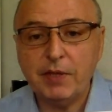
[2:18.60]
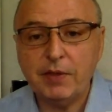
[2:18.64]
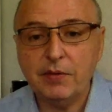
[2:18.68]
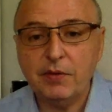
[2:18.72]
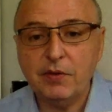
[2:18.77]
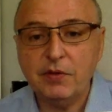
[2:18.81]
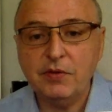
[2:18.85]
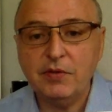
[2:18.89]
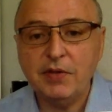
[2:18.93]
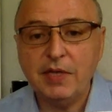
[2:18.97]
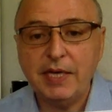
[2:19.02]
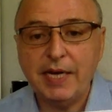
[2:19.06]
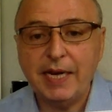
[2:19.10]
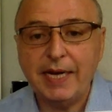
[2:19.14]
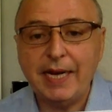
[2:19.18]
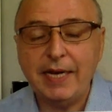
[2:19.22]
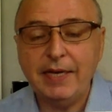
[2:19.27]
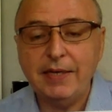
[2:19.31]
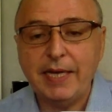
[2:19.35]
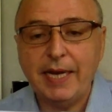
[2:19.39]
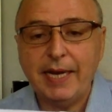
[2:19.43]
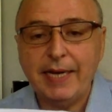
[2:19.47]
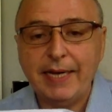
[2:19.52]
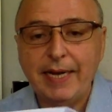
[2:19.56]
is an
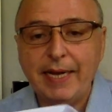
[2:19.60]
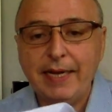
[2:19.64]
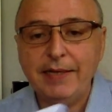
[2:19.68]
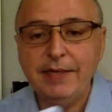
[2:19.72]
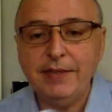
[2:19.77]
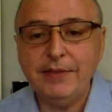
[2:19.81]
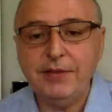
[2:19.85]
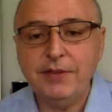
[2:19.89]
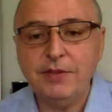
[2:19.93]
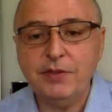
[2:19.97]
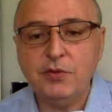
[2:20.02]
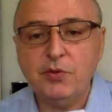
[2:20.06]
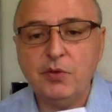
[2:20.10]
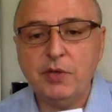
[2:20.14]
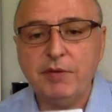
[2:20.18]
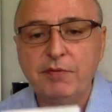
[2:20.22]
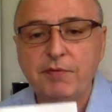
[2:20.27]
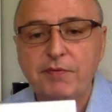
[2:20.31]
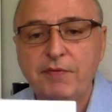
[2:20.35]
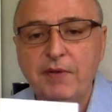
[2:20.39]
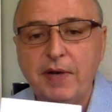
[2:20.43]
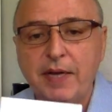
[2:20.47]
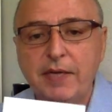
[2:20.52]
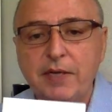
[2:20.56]
analysis you can
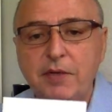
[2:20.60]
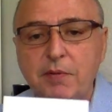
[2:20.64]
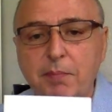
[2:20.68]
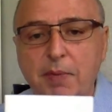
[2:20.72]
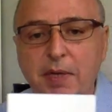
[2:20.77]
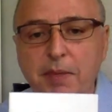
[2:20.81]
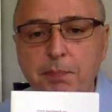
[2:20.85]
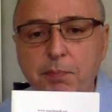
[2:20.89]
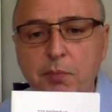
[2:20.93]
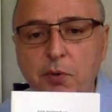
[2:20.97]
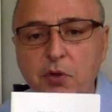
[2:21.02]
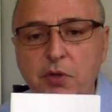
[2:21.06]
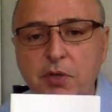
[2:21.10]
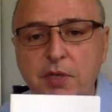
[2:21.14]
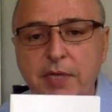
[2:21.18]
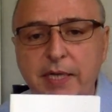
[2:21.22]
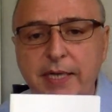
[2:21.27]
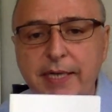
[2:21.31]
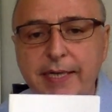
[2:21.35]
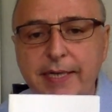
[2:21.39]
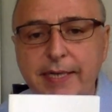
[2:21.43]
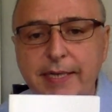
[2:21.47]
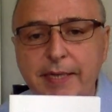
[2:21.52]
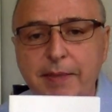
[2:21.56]
find in my book,
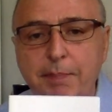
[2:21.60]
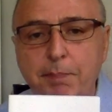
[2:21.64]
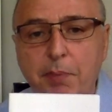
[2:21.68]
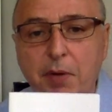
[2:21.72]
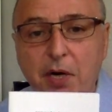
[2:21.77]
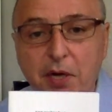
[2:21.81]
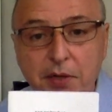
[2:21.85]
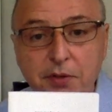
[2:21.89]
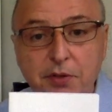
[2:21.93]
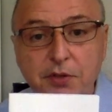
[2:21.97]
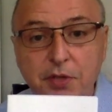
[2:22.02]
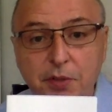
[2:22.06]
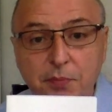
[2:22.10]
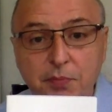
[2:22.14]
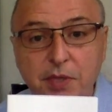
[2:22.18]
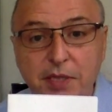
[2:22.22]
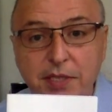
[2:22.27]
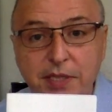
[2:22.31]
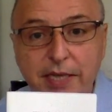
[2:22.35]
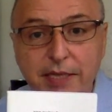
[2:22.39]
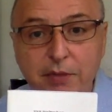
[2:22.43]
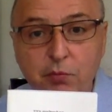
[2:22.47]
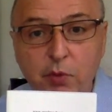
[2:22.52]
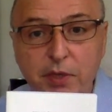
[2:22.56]
Partnerships and
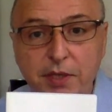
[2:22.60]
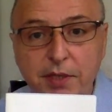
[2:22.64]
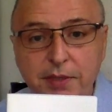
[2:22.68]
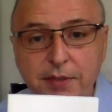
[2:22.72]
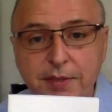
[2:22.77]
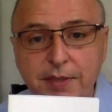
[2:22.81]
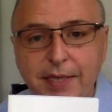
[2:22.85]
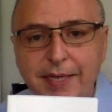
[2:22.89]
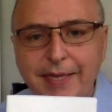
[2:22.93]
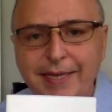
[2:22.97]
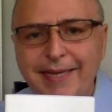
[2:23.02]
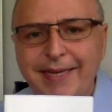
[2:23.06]
Networks,